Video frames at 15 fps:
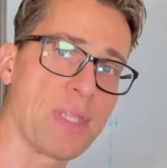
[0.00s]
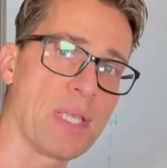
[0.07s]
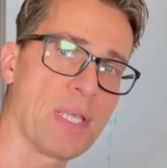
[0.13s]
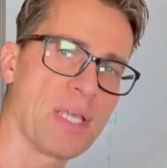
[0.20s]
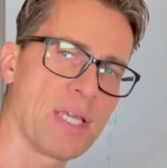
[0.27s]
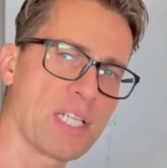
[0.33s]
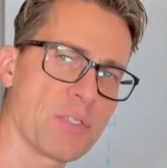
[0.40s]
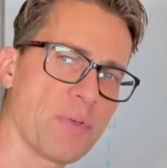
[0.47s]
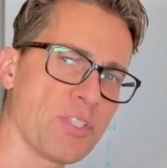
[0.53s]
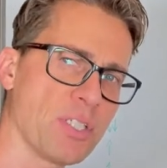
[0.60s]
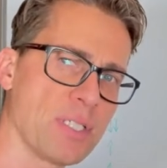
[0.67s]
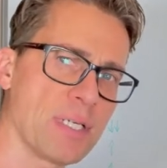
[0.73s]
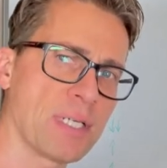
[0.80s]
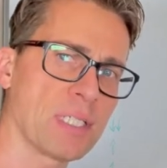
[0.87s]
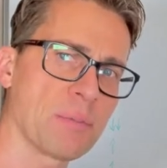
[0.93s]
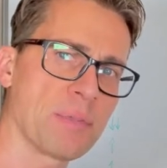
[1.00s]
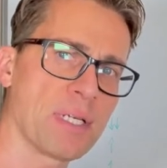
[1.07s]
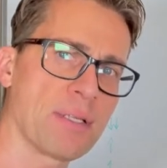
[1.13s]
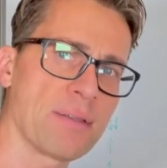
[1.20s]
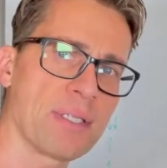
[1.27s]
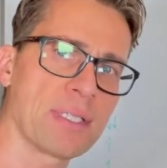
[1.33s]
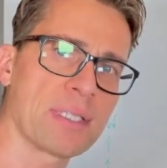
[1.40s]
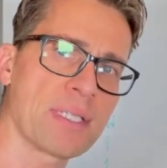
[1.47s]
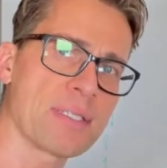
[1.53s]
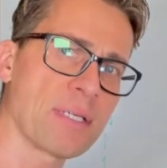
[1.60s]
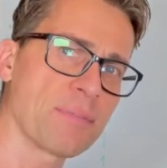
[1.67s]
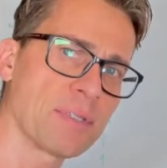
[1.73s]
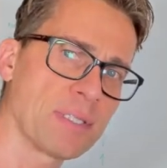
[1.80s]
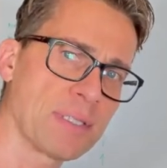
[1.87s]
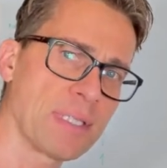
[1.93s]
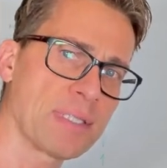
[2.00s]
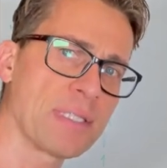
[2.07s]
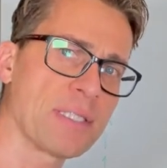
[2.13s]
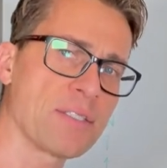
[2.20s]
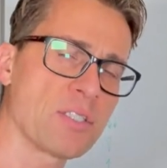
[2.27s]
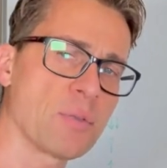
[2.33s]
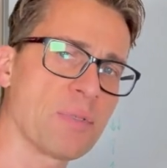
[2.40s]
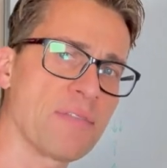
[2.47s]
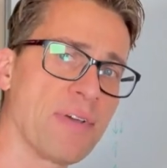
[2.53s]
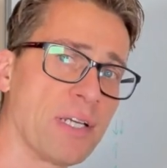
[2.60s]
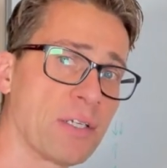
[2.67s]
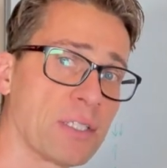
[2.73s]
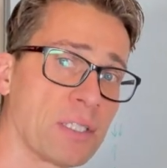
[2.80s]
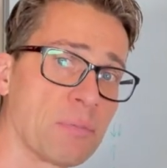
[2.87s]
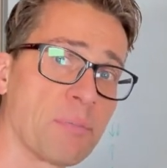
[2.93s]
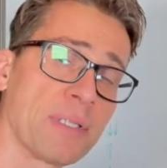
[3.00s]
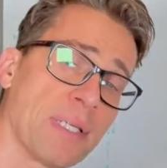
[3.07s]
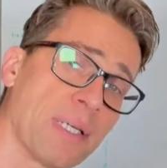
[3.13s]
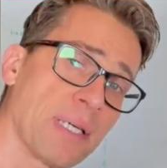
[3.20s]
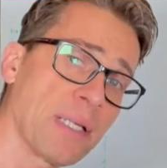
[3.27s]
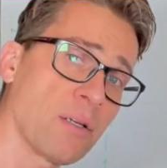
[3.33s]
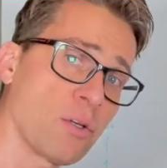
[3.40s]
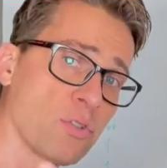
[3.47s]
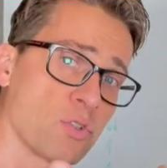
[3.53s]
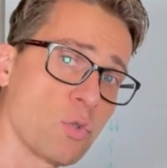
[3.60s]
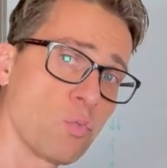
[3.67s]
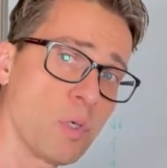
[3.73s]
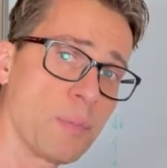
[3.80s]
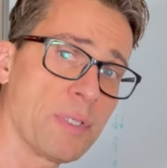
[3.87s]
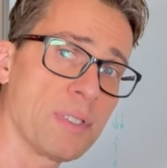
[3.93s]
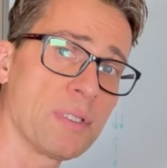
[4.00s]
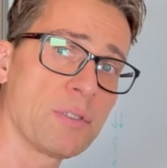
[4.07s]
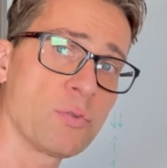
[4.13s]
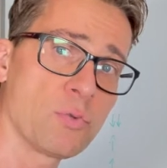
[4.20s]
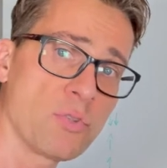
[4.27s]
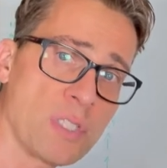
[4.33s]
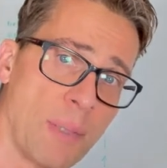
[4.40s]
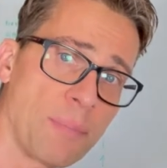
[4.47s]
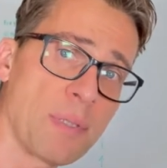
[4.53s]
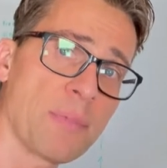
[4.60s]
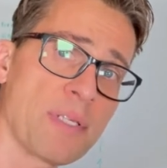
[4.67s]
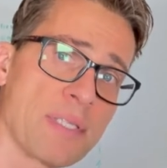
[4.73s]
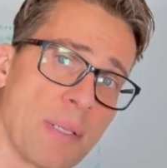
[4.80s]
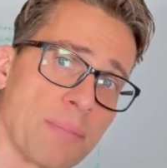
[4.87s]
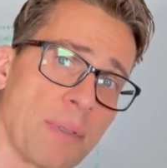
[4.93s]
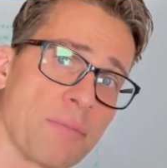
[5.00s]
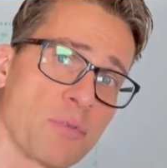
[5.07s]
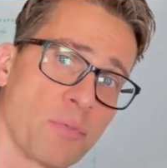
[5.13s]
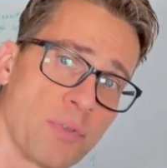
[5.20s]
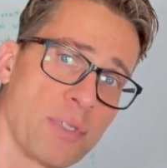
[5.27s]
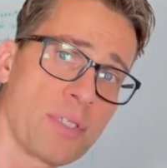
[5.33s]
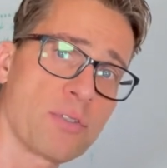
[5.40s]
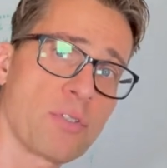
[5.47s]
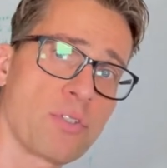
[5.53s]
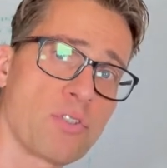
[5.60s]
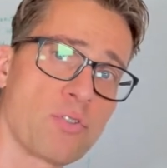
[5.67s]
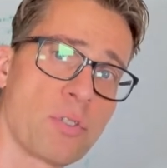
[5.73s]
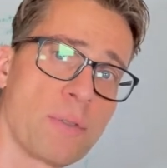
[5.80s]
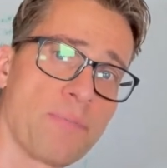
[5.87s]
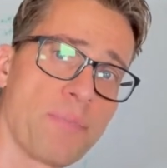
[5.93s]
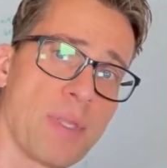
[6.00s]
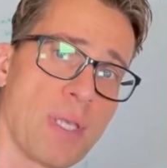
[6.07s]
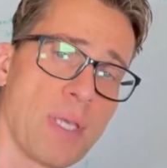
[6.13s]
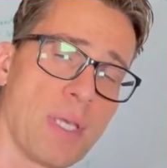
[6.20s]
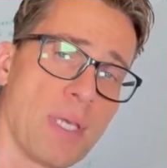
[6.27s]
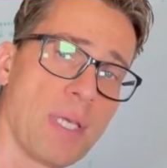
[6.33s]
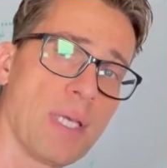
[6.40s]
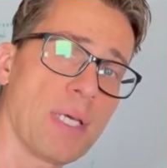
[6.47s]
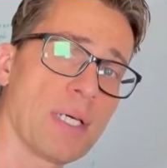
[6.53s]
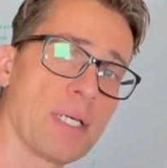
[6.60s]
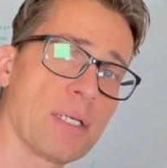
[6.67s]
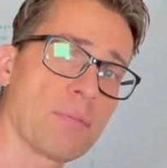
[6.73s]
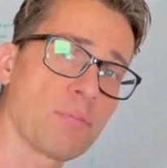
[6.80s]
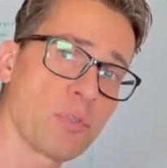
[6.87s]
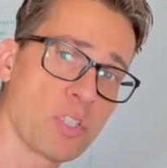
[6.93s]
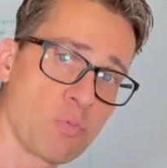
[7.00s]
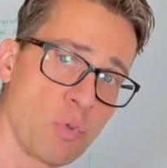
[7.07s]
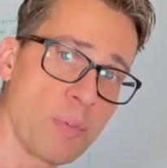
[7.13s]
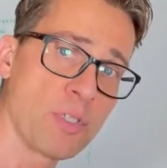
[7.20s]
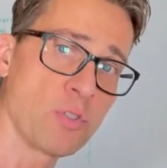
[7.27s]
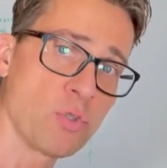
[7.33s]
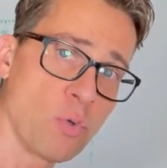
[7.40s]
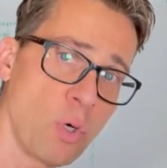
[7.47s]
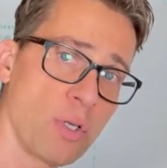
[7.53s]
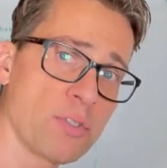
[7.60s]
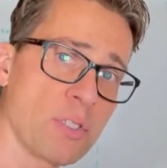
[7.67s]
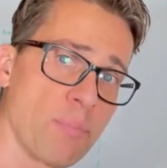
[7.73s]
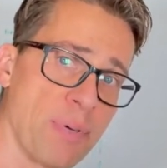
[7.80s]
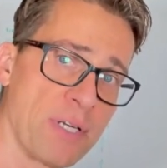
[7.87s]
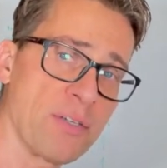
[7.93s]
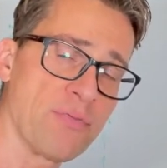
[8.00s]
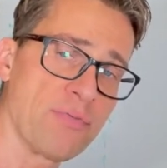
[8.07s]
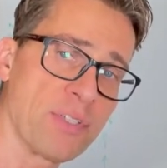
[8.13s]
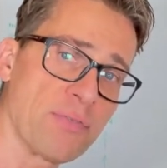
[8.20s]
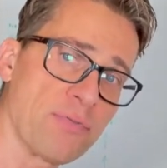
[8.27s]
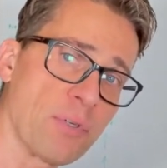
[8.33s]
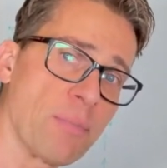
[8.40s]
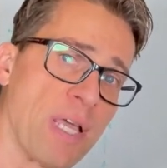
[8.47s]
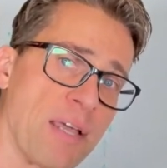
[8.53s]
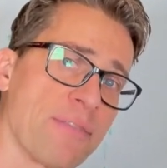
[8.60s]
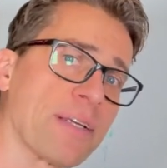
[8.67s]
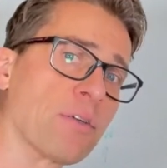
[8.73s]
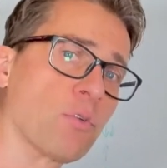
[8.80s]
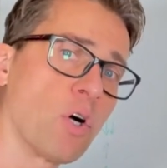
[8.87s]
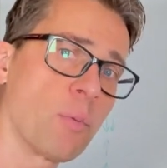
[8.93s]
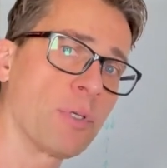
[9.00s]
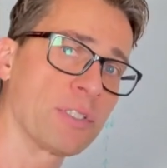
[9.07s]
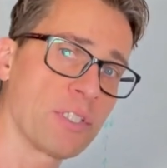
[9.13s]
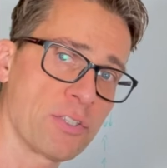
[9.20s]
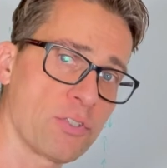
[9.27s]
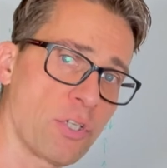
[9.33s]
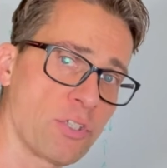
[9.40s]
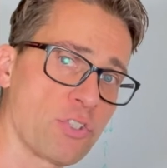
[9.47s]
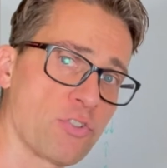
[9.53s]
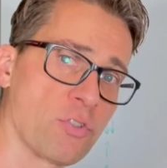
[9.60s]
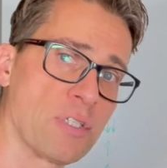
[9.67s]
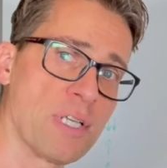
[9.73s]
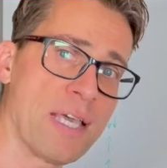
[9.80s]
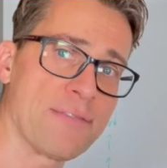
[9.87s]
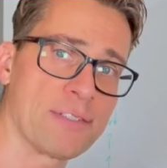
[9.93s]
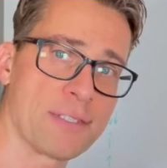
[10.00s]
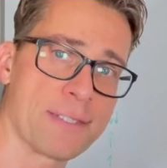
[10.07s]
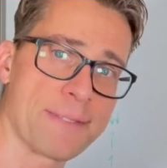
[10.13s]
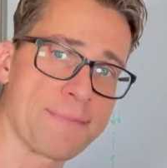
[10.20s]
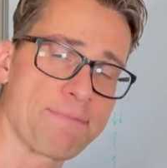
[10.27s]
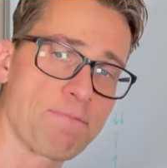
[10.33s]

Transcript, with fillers: And especially younger men, I think that's something that needs to be evaluated. But then again, also women do supplement sometimes with testosterone um, because women do also benefit from having normal testosterone levels.